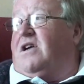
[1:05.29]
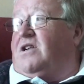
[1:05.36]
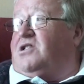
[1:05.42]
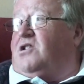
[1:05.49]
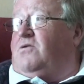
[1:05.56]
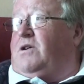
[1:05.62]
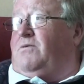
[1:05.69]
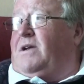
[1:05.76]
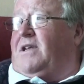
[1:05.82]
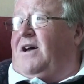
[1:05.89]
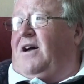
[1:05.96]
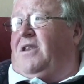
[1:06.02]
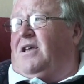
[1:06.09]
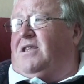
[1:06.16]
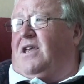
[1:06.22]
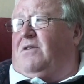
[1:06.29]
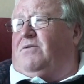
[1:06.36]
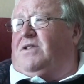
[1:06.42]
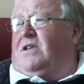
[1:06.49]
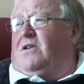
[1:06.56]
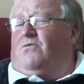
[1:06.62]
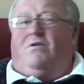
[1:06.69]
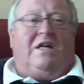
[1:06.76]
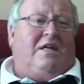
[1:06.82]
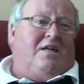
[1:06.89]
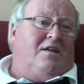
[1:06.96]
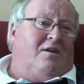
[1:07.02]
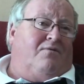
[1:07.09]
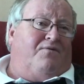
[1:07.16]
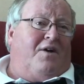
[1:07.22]
And so he went on. I think within a week
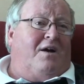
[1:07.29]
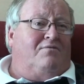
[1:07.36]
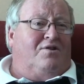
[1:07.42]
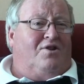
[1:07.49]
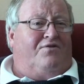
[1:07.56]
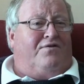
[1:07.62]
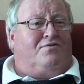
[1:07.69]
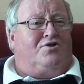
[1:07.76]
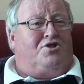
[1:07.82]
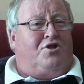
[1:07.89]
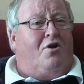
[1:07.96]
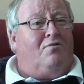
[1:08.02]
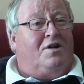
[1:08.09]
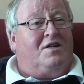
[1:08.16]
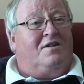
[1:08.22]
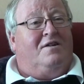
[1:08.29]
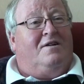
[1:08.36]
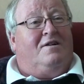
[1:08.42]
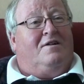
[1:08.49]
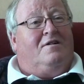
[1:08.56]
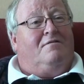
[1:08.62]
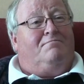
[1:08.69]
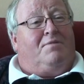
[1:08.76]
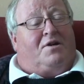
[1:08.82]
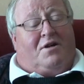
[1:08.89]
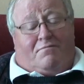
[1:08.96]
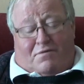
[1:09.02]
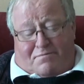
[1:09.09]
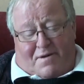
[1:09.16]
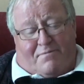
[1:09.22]
he had found his first showing. But
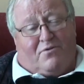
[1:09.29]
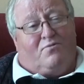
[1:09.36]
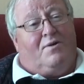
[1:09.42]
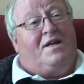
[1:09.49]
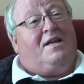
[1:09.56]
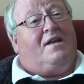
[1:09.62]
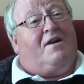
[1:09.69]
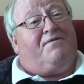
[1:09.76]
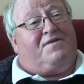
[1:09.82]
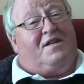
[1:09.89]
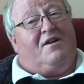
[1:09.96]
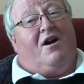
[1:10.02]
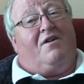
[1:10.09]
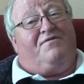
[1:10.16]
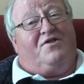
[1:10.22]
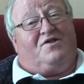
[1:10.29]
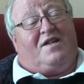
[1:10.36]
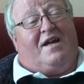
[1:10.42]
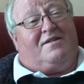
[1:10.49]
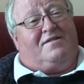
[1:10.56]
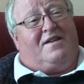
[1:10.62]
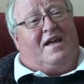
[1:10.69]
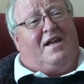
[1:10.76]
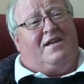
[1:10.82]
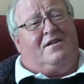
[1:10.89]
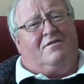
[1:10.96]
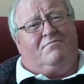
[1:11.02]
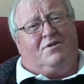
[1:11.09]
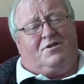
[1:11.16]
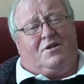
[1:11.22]
I remember when he left the office that day,
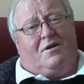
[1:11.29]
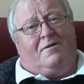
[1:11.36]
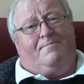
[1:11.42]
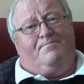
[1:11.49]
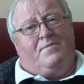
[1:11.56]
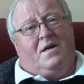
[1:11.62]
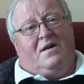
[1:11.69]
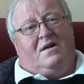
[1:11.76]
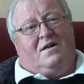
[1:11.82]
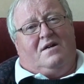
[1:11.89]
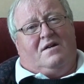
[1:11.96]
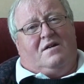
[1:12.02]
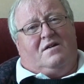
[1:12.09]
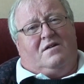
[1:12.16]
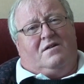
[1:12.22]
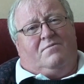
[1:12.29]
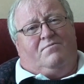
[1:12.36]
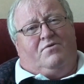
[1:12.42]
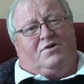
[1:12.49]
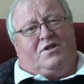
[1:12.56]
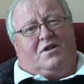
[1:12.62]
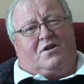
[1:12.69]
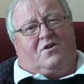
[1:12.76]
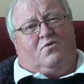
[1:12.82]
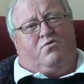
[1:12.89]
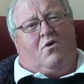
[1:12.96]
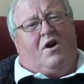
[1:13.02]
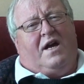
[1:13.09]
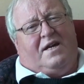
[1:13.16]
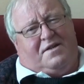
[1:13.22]
and it was a
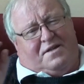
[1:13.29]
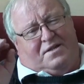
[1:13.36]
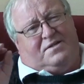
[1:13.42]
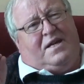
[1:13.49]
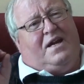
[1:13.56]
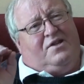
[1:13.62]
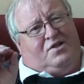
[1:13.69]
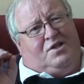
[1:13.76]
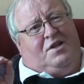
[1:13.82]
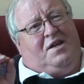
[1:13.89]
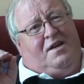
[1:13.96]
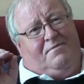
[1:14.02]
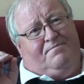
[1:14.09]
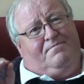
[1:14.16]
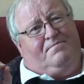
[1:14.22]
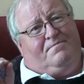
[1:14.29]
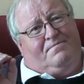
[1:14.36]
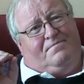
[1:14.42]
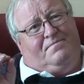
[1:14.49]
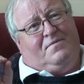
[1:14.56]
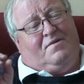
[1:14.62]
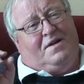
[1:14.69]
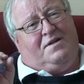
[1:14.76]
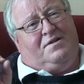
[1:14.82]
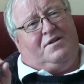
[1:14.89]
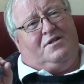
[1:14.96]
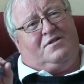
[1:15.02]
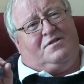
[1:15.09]
quiet intensity, right?